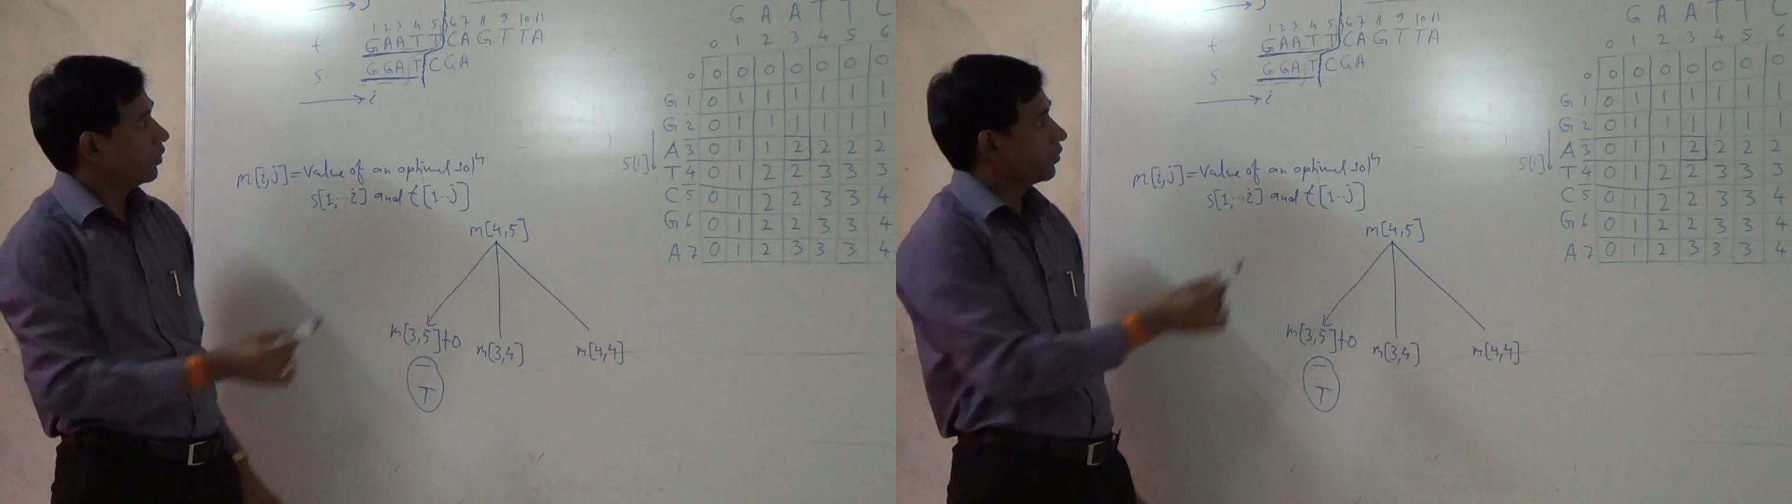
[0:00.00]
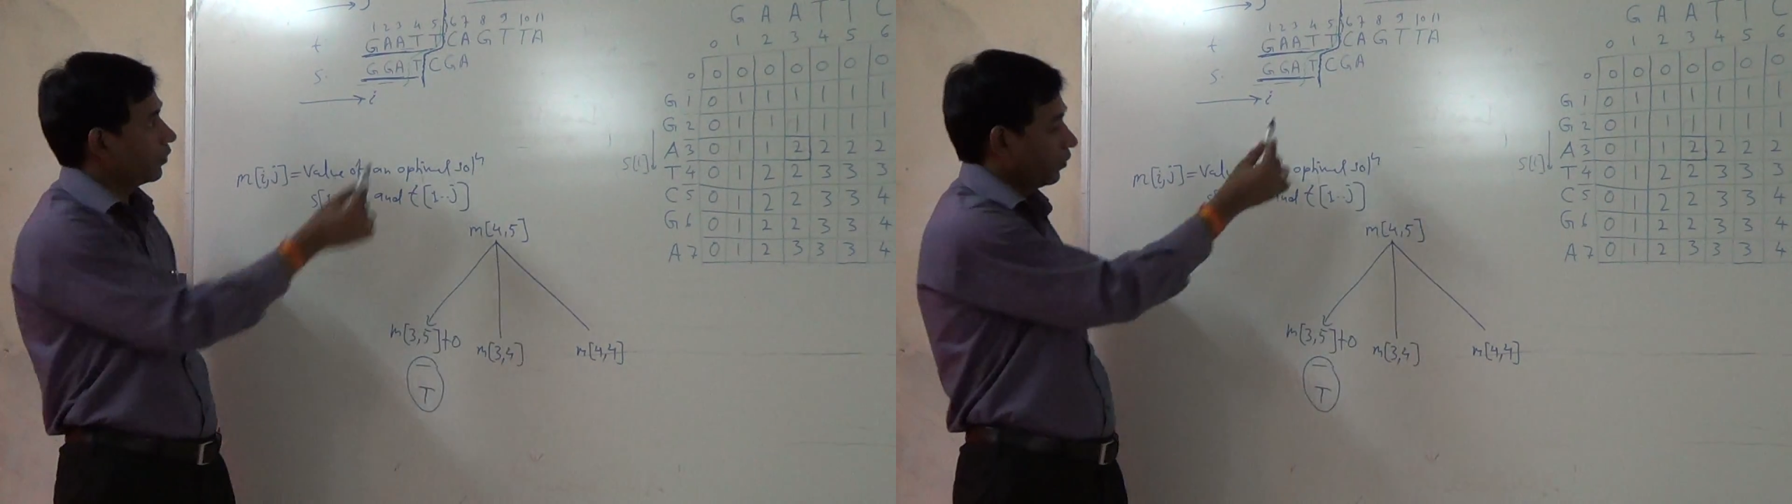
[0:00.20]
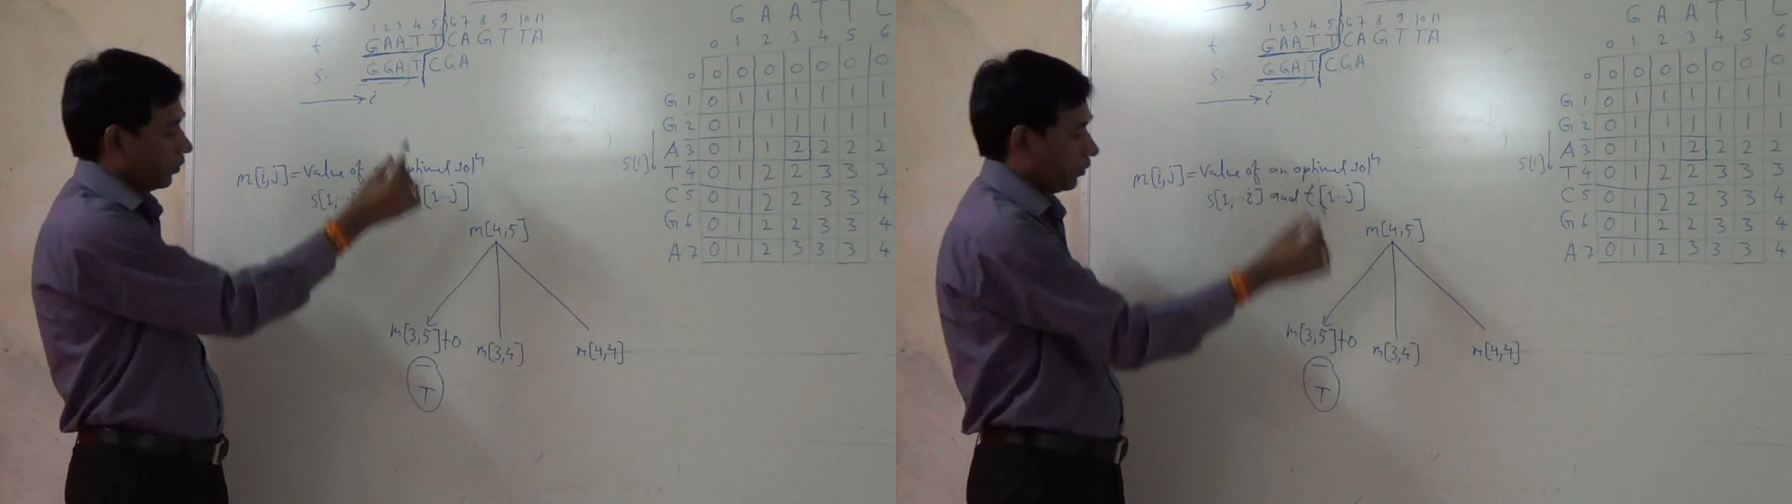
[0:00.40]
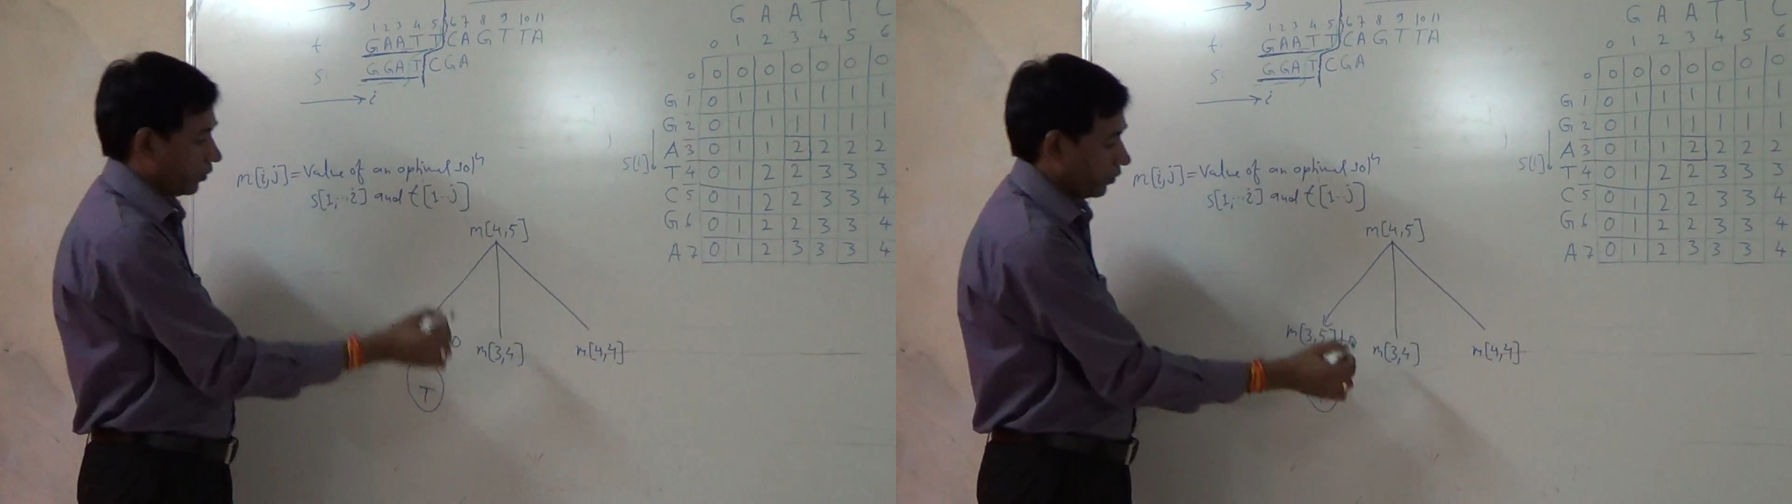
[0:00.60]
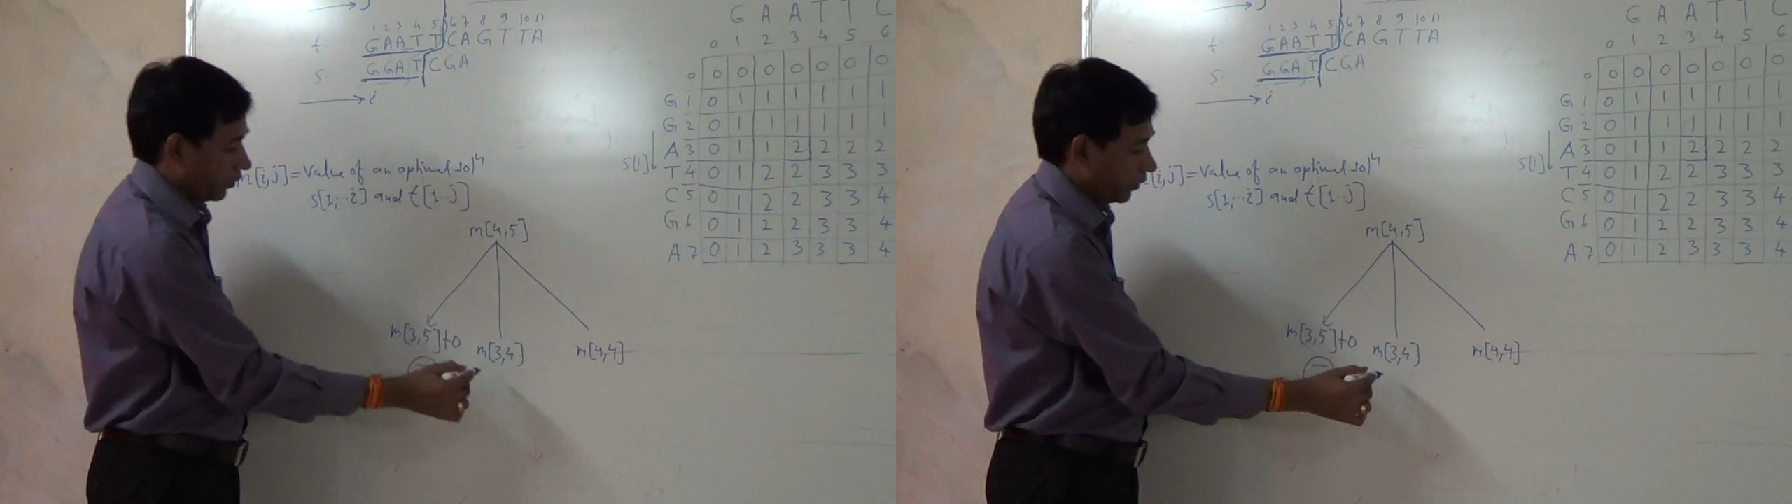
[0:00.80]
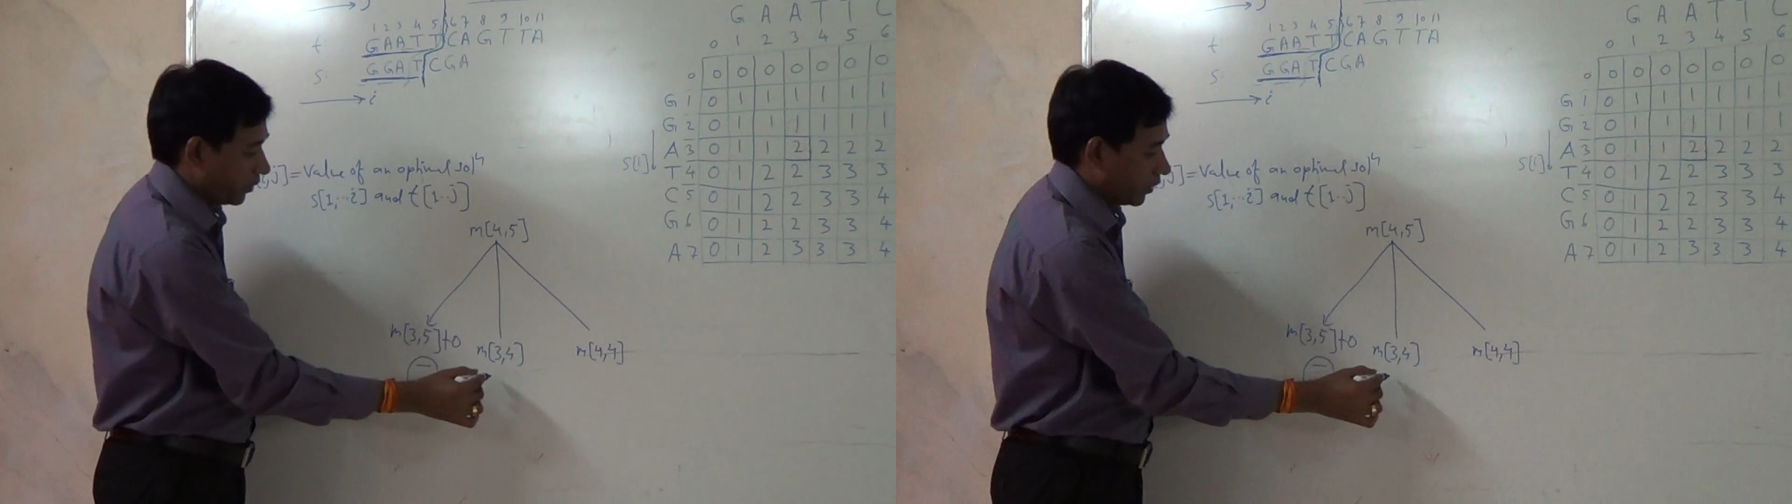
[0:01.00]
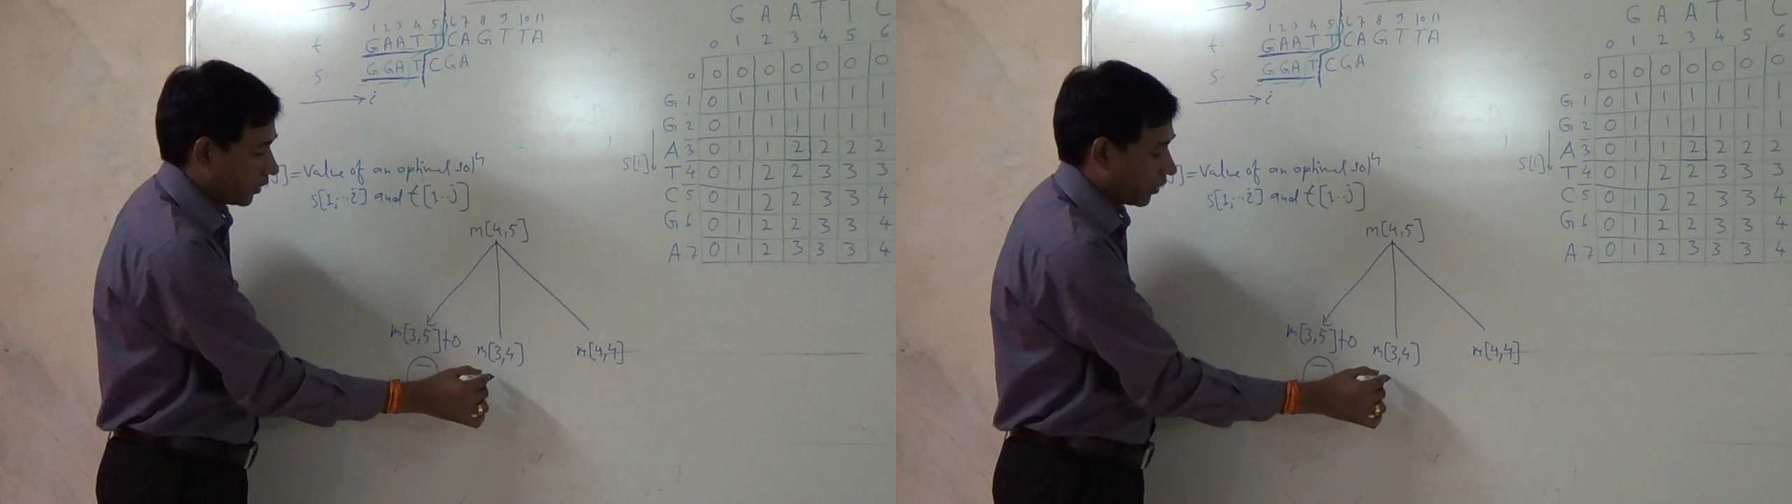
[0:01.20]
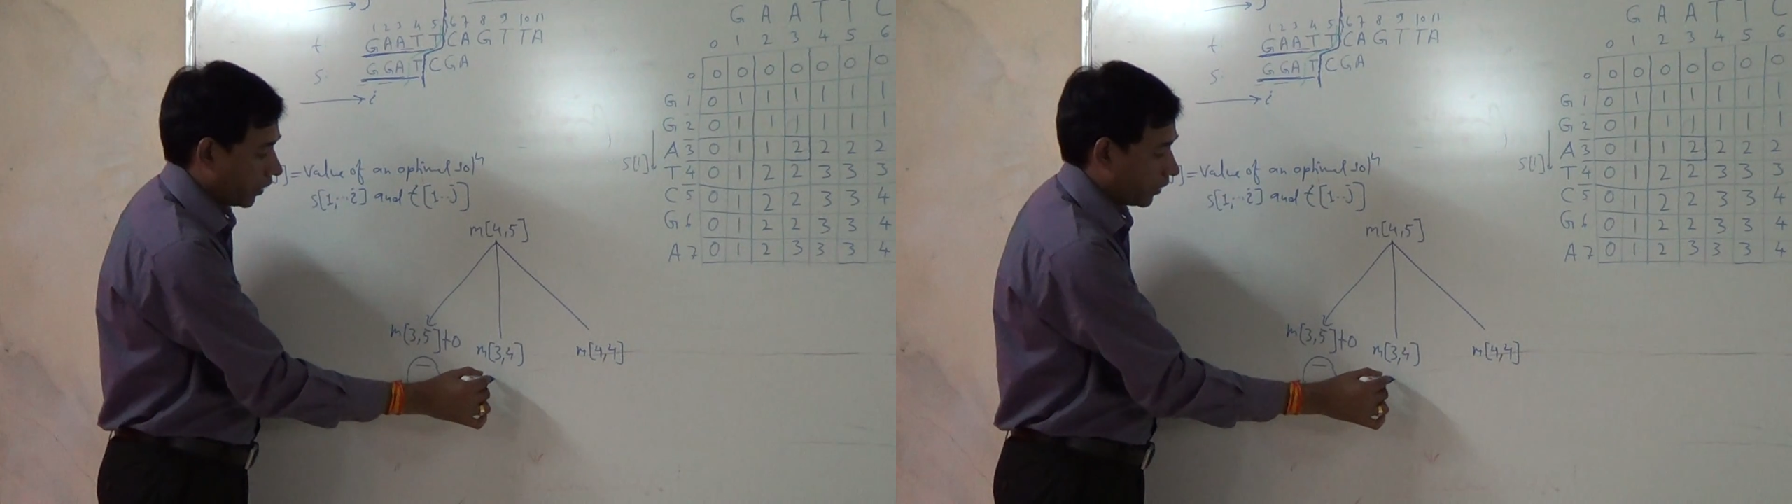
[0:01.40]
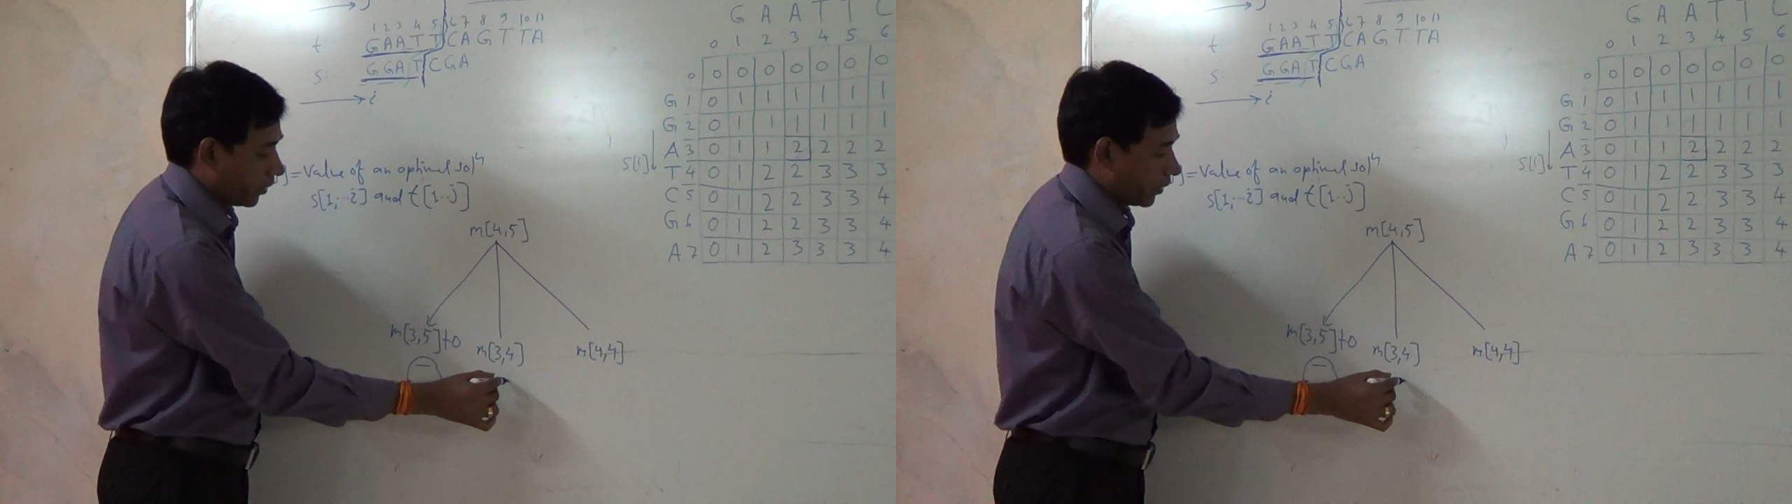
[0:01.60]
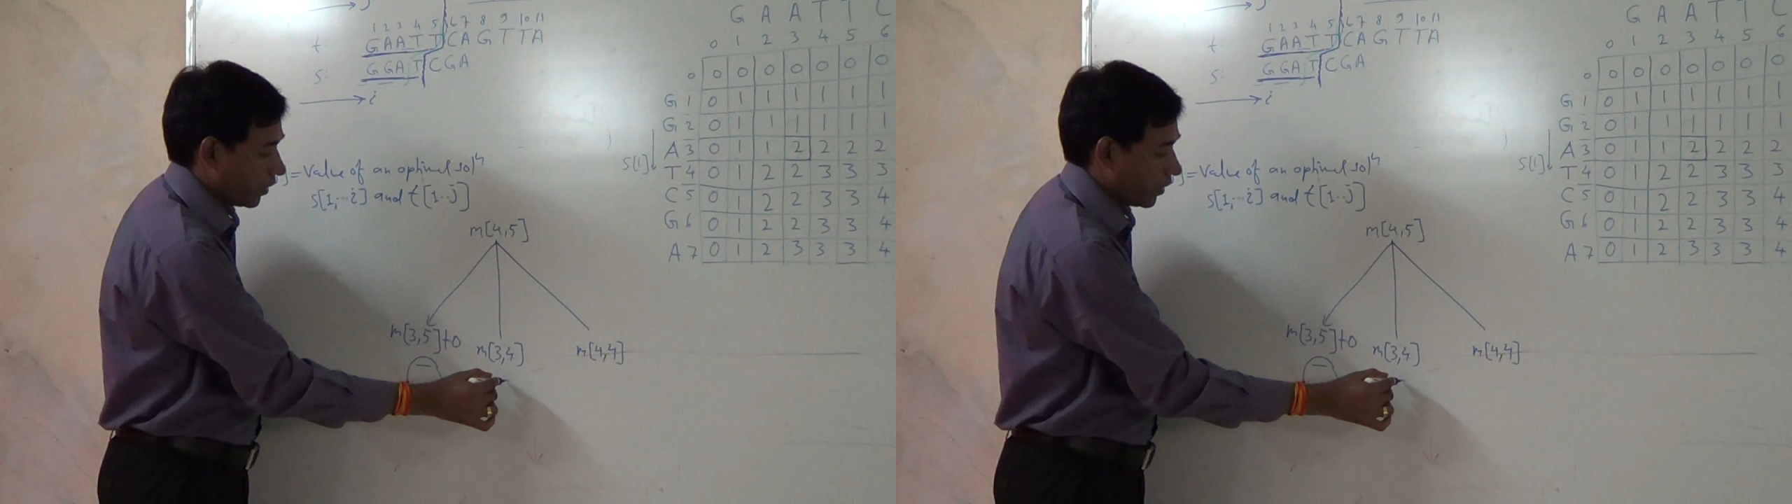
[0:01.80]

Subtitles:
So this is the diagonal